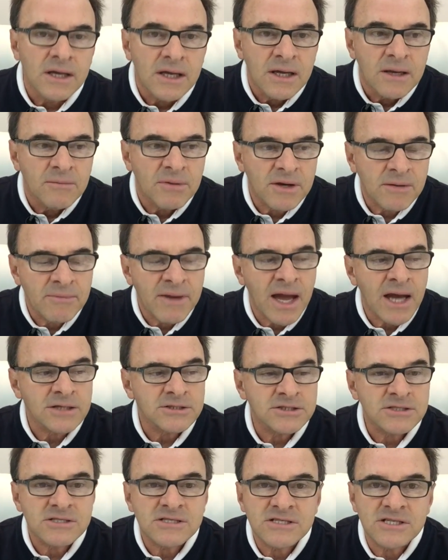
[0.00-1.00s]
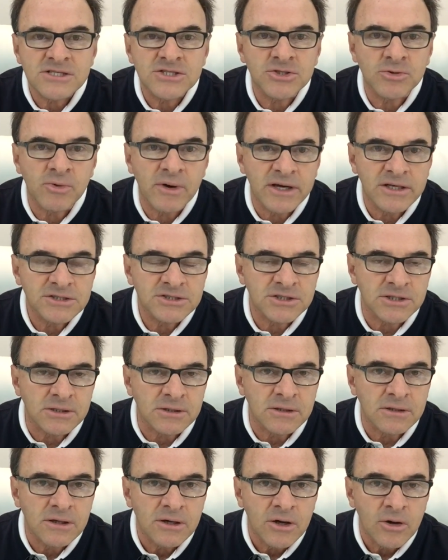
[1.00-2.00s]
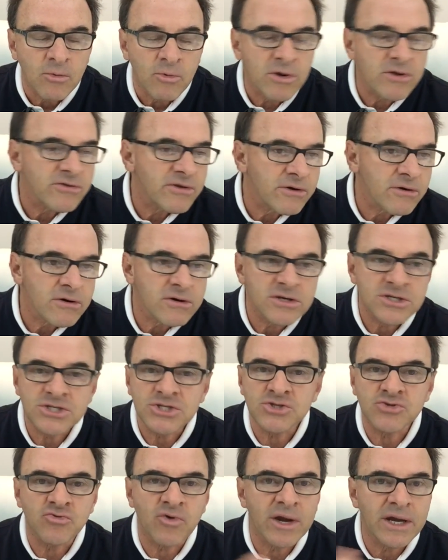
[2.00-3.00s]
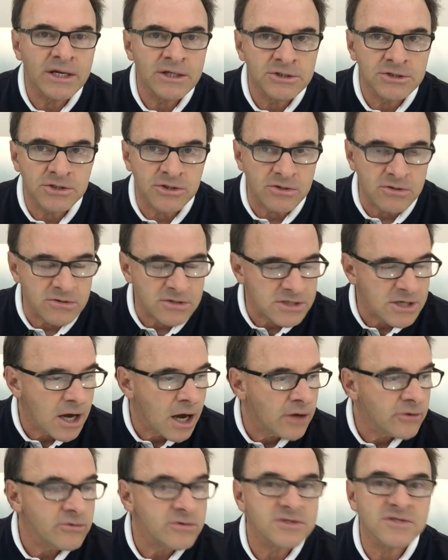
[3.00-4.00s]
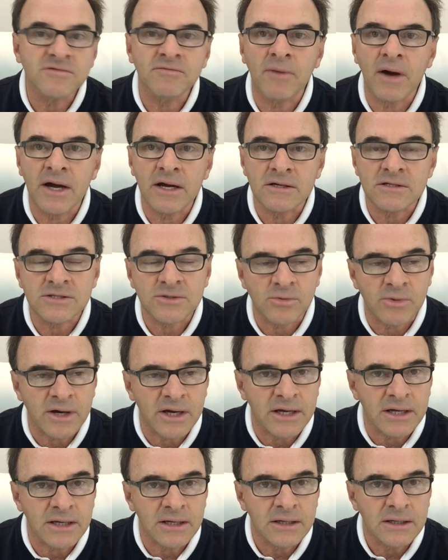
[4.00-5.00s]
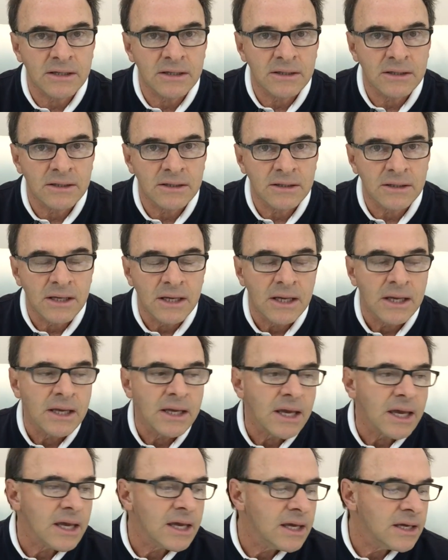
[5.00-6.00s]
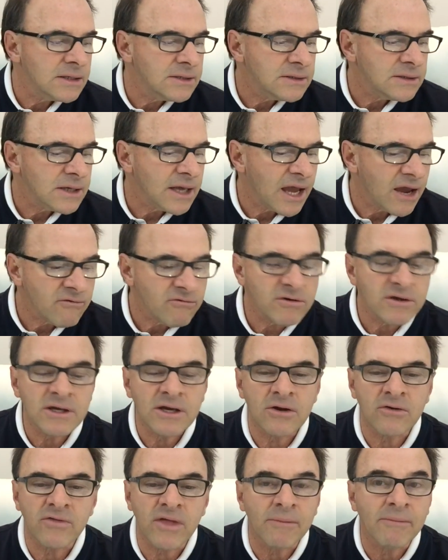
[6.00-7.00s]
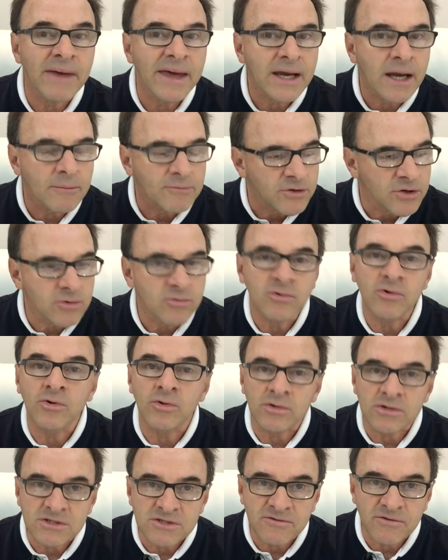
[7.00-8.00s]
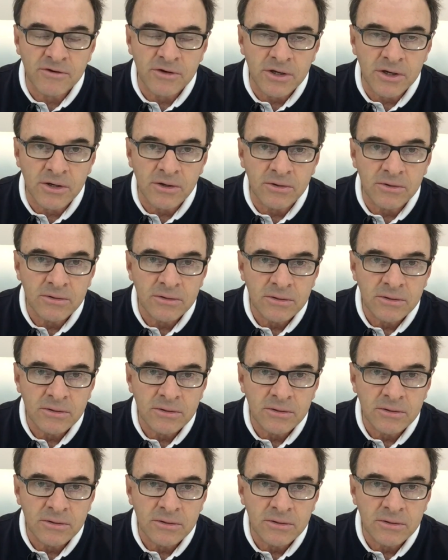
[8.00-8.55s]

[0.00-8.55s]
But imagine a situation where there are strangers hundreds of miles away, and every year they make up new rules for you,